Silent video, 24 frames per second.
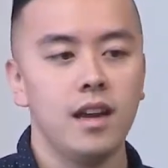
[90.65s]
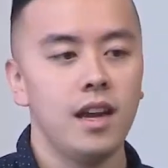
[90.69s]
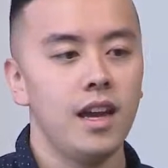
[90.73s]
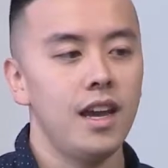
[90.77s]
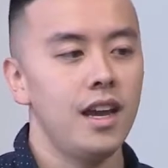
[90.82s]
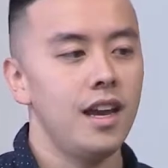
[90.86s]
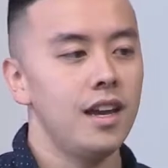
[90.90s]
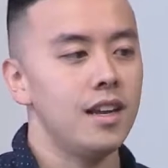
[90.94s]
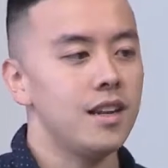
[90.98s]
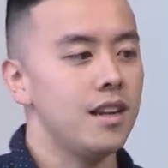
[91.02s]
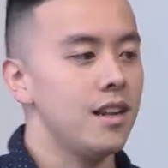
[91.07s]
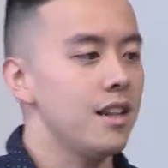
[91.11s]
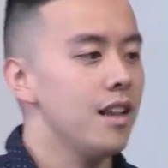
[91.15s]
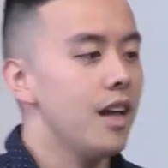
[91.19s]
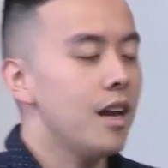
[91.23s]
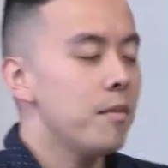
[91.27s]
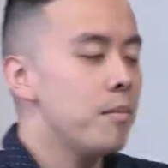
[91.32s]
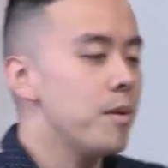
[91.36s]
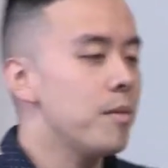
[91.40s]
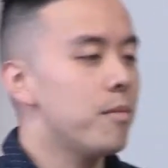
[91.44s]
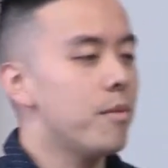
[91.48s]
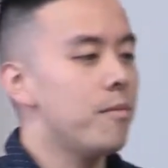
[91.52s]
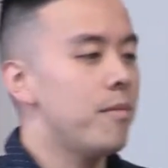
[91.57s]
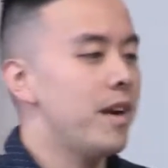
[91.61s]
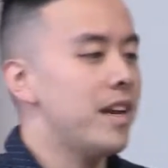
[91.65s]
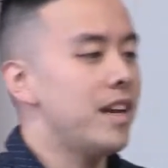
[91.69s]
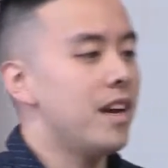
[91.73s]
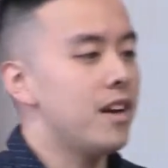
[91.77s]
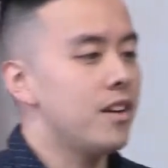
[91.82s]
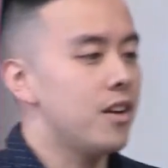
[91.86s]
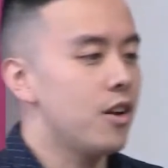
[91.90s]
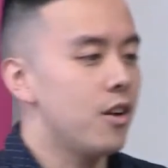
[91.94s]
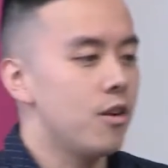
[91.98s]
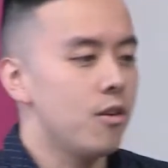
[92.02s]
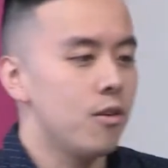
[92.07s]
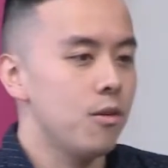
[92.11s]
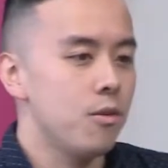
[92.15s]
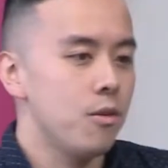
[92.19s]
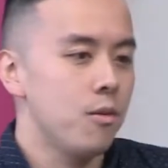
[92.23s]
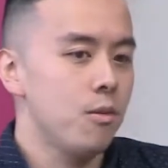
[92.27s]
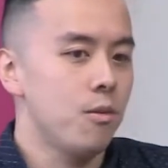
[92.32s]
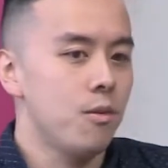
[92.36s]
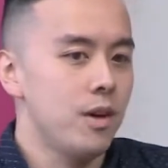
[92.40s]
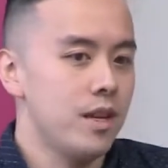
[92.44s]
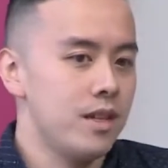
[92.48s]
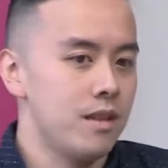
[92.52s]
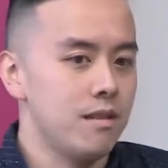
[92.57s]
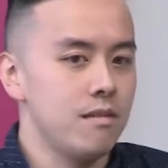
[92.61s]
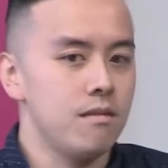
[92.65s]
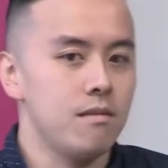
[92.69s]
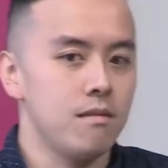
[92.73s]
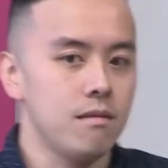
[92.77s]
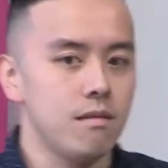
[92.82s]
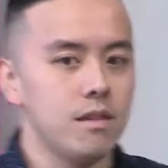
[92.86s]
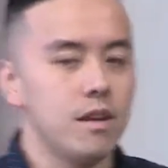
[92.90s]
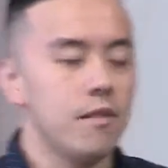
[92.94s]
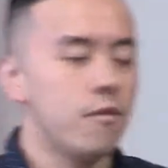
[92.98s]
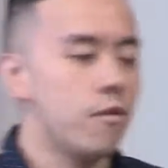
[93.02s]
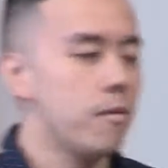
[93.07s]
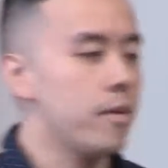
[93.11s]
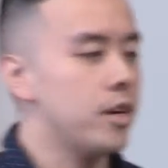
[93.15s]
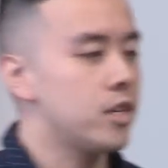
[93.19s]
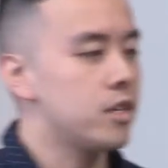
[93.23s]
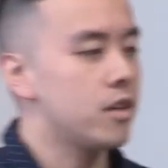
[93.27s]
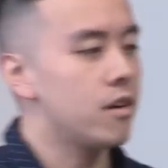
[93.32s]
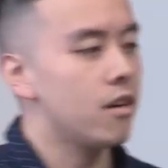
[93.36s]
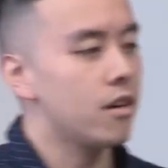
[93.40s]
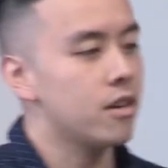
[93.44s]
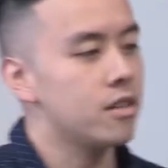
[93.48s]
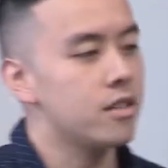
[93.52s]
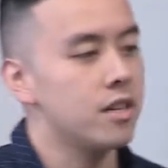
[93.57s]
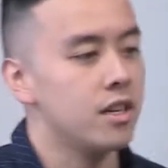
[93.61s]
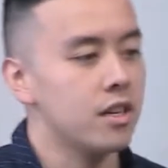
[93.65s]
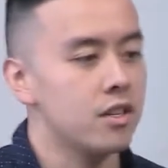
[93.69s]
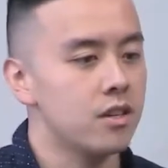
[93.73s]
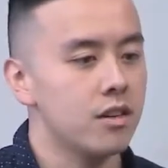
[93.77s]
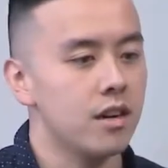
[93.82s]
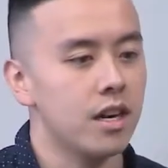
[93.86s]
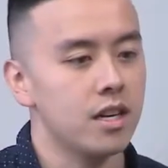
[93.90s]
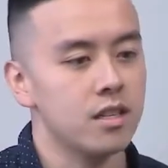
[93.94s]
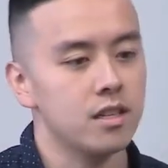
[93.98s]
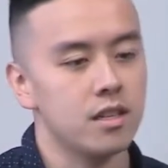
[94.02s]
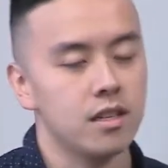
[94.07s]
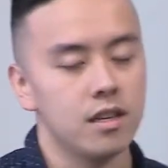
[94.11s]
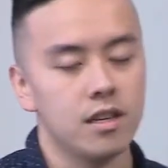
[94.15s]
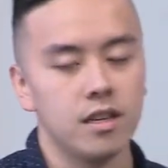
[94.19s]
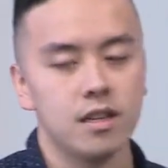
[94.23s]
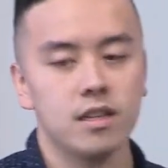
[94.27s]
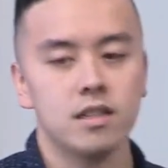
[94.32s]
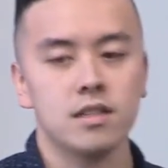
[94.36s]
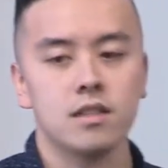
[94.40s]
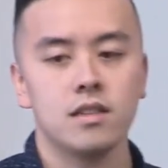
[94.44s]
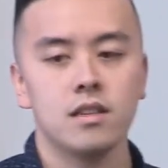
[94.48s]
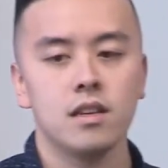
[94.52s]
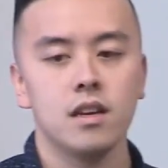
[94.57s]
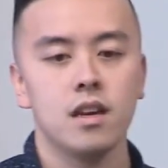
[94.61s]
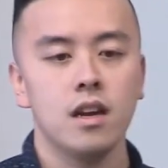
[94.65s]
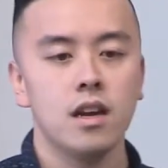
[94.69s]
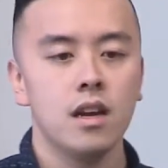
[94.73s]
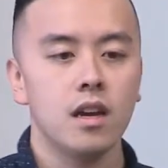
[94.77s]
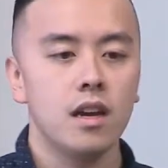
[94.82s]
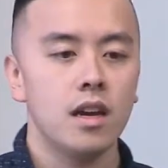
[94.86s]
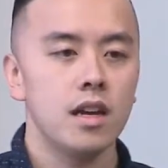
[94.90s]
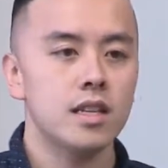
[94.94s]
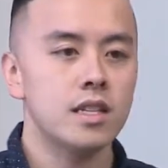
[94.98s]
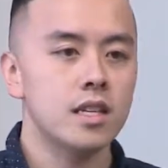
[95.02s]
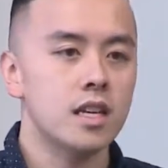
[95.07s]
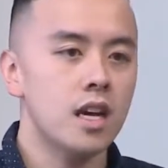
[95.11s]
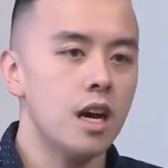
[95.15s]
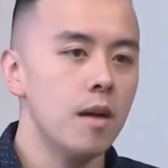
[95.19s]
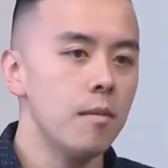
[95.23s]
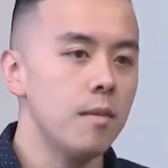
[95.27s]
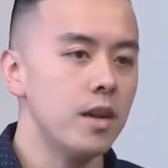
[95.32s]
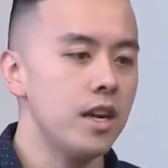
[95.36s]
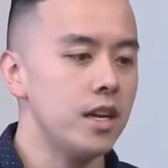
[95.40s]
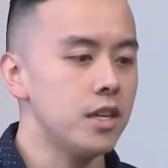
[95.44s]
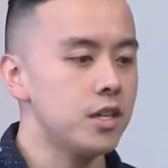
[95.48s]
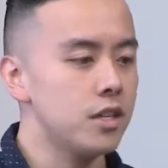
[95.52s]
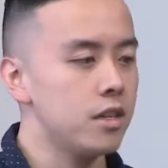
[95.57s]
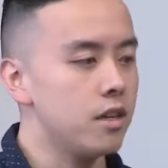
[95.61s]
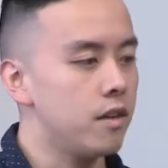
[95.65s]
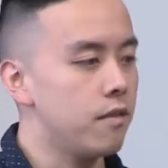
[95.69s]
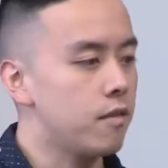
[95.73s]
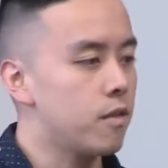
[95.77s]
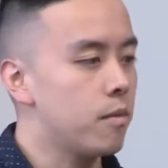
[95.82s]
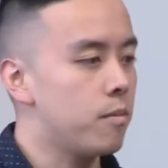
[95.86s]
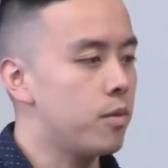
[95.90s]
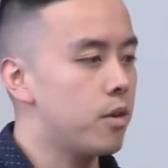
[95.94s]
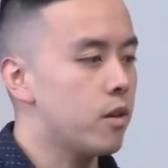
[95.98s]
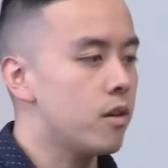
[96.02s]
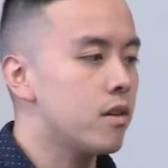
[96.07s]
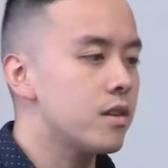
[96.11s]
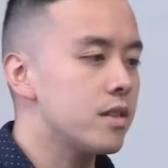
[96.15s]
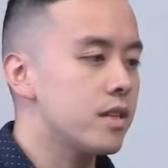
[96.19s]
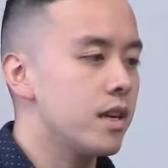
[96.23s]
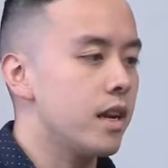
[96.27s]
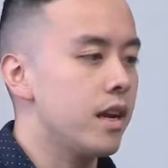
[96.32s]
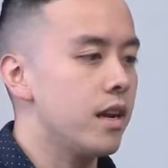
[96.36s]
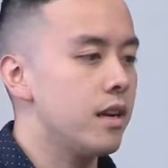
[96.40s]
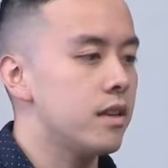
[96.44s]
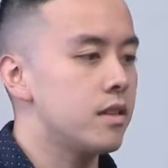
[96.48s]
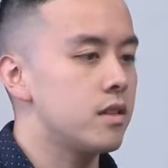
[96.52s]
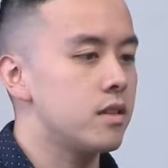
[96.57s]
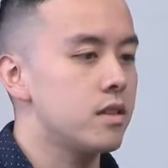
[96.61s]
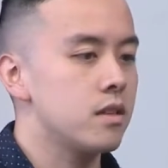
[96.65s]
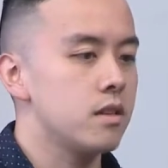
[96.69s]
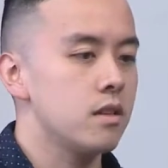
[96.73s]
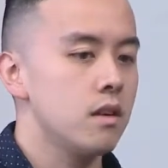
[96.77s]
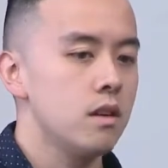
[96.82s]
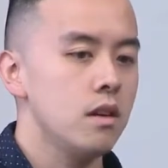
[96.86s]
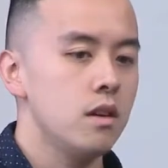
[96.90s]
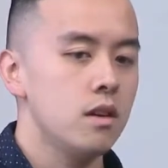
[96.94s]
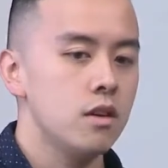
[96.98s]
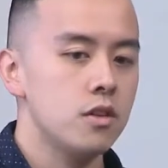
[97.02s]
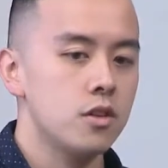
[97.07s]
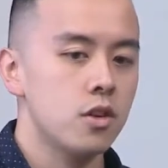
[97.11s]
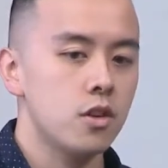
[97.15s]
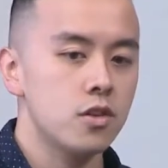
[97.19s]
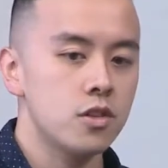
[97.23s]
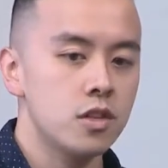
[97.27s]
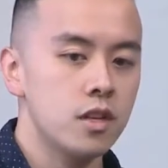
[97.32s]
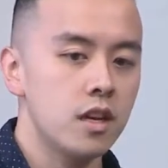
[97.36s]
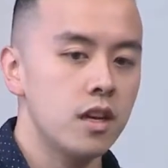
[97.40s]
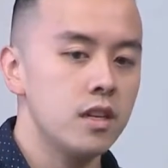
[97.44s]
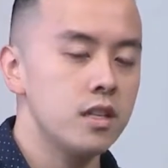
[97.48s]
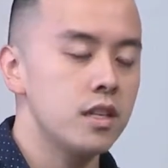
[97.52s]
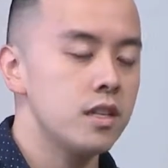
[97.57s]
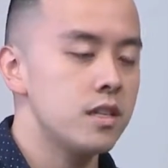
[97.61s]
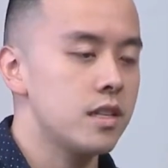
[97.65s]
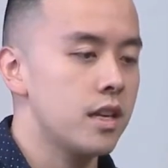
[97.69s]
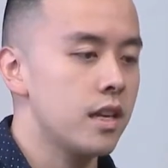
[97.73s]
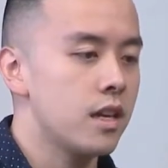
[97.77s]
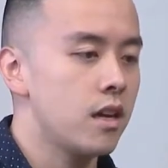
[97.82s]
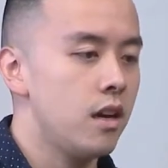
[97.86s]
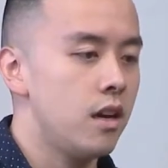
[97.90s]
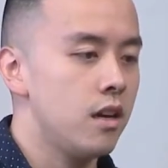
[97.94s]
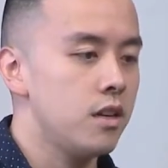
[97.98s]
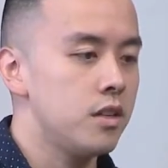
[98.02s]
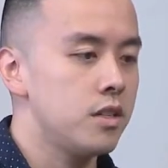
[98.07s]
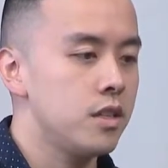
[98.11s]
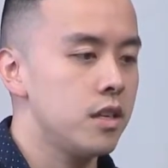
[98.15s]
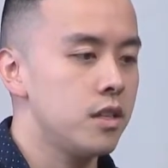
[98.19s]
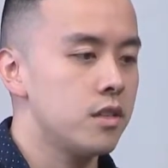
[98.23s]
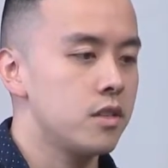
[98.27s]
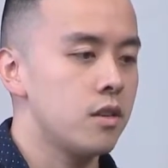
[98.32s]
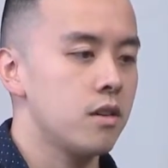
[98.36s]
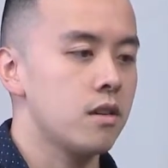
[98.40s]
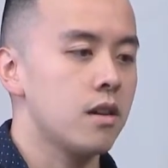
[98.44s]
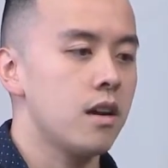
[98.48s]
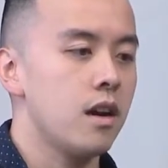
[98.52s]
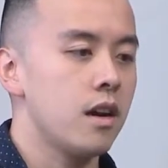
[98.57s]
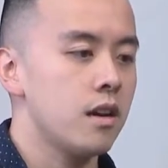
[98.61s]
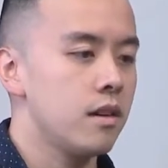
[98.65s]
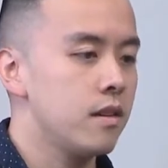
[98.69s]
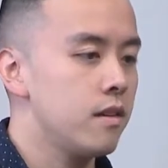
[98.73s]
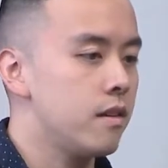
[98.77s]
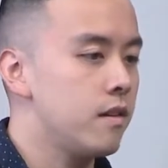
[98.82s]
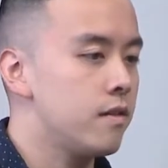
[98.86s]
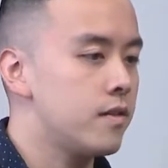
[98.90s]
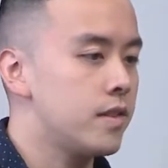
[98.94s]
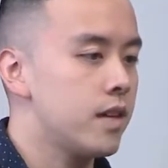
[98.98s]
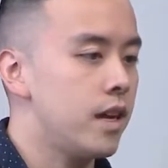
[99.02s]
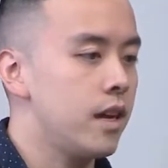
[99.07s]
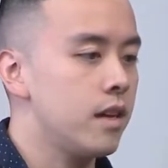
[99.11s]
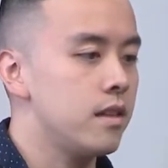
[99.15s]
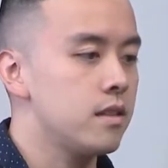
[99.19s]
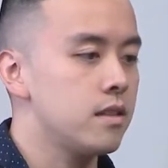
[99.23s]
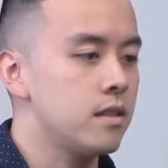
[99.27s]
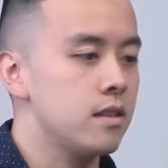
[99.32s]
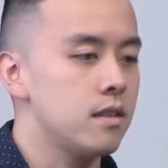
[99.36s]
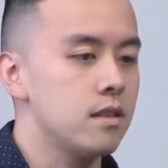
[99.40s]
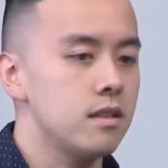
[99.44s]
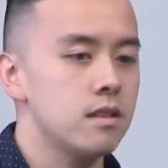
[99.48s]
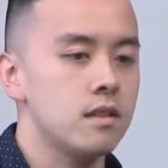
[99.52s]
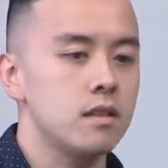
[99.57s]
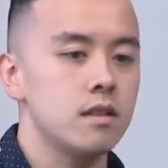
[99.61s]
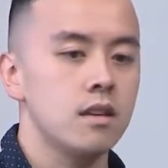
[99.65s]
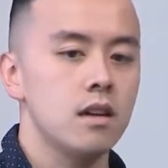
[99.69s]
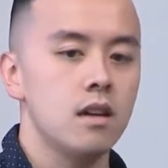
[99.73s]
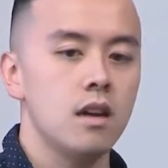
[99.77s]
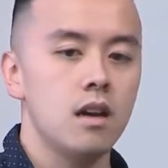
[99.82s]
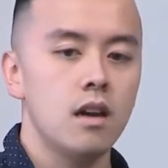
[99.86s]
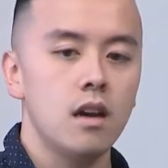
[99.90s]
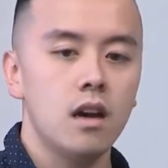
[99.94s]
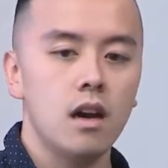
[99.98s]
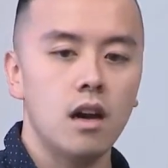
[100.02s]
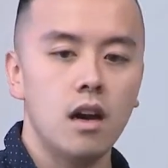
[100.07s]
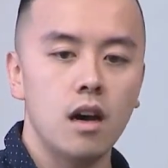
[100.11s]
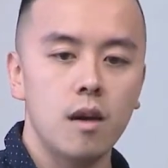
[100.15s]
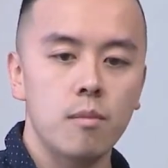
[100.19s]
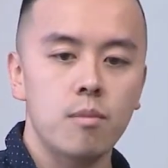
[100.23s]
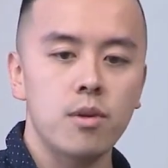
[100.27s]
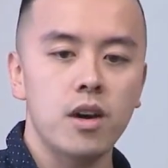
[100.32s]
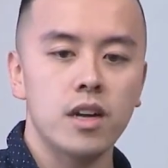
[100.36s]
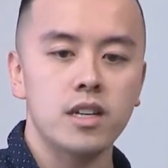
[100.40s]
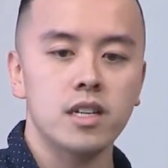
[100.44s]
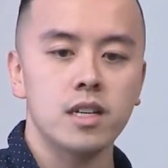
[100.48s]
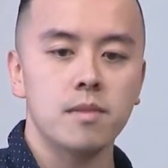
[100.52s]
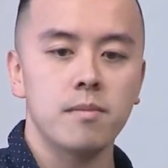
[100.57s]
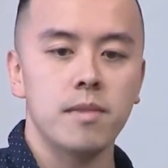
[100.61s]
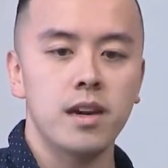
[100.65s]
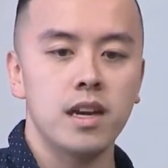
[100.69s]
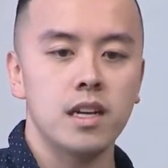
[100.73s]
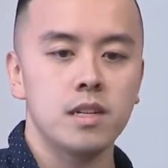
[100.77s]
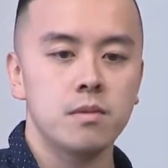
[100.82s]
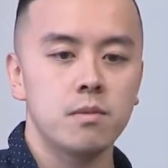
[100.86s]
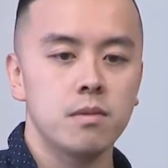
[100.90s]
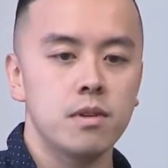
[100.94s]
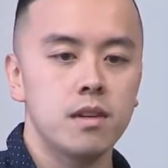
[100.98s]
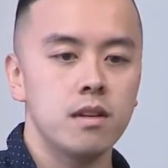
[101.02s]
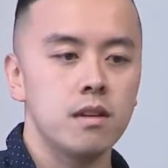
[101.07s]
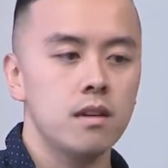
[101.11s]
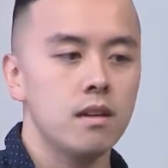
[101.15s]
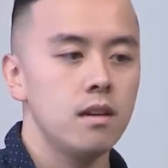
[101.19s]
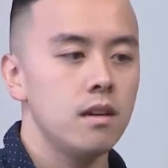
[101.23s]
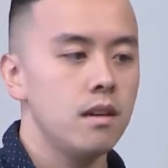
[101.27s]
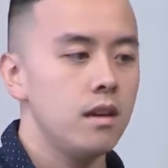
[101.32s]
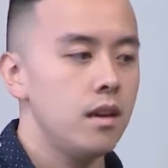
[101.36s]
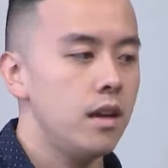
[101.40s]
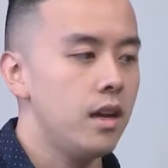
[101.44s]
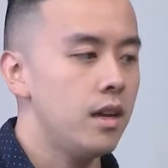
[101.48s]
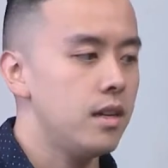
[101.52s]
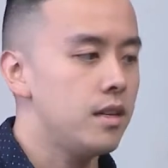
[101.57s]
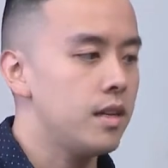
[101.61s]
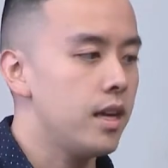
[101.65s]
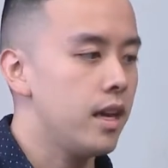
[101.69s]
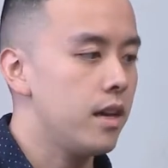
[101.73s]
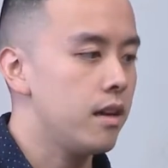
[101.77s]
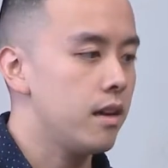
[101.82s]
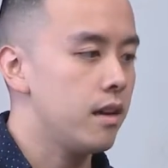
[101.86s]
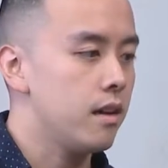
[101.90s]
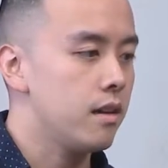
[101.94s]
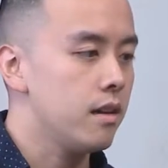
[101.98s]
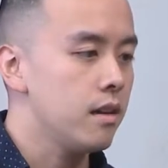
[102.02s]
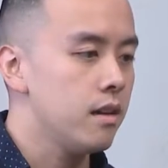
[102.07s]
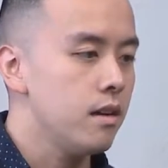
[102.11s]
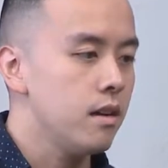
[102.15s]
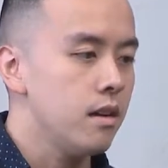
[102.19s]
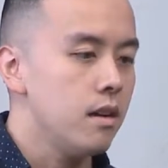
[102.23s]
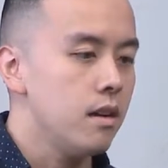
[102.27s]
And a lot of people might not know what information architecture actually is. It's a combination of computer science, sociology, psychology, so cognitive sciences, project management, and data.